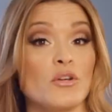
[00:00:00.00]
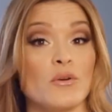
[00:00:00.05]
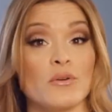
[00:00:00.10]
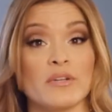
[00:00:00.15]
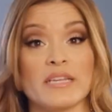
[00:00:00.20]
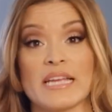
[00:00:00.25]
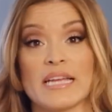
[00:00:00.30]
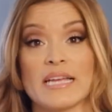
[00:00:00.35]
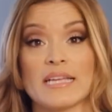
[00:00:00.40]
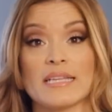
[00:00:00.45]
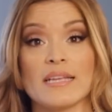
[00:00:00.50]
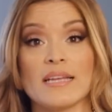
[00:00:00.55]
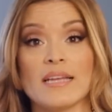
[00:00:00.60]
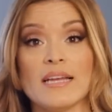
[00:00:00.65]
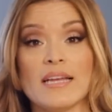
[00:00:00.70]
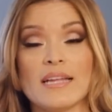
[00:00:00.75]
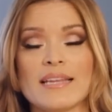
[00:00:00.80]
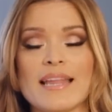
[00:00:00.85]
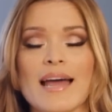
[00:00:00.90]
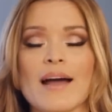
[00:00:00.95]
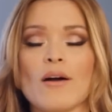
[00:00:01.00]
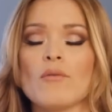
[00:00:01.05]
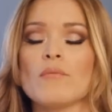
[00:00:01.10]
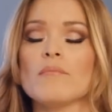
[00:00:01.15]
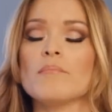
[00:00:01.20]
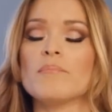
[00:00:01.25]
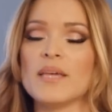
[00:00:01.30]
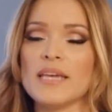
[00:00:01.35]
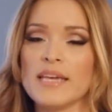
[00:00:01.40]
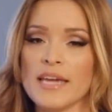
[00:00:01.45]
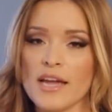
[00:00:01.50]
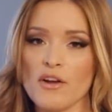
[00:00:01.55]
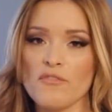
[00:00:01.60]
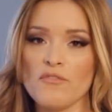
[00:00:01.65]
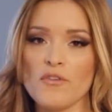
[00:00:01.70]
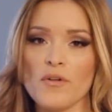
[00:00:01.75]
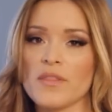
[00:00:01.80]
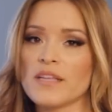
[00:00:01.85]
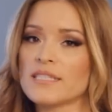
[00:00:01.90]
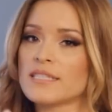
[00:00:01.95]
your need. Now, be
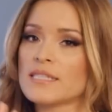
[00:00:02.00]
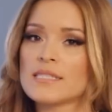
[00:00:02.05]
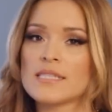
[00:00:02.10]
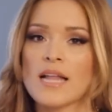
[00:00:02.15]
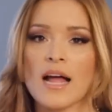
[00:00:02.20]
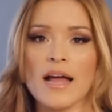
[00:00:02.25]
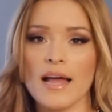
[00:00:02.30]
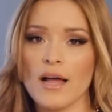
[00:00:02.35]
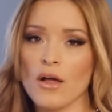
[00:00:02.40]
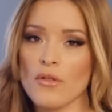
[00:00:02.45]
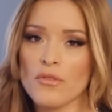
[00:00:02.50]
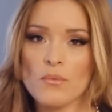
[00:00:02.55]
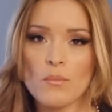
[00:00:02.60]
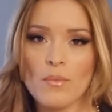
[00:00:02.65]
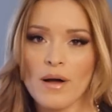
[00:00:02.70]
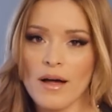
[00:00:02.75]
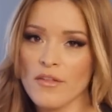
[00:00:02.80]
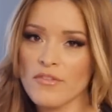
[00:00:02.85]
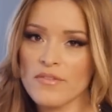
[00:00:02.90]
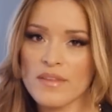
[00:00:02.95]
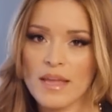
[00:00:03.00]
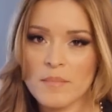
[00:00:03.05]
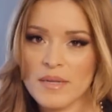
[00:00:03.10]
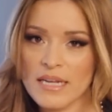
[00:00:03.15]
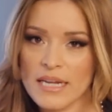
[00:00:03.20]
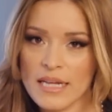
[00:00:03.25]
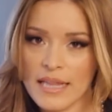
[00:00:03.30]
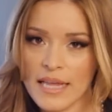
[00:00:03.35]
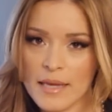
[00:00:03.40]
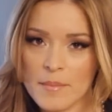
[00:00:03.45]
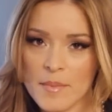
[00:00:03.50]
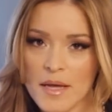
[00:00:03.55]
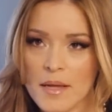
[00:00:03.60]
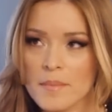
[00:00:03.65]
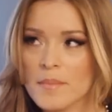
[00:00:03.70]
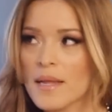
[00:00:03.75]
careful. This is not health and wealth, name it and claim it.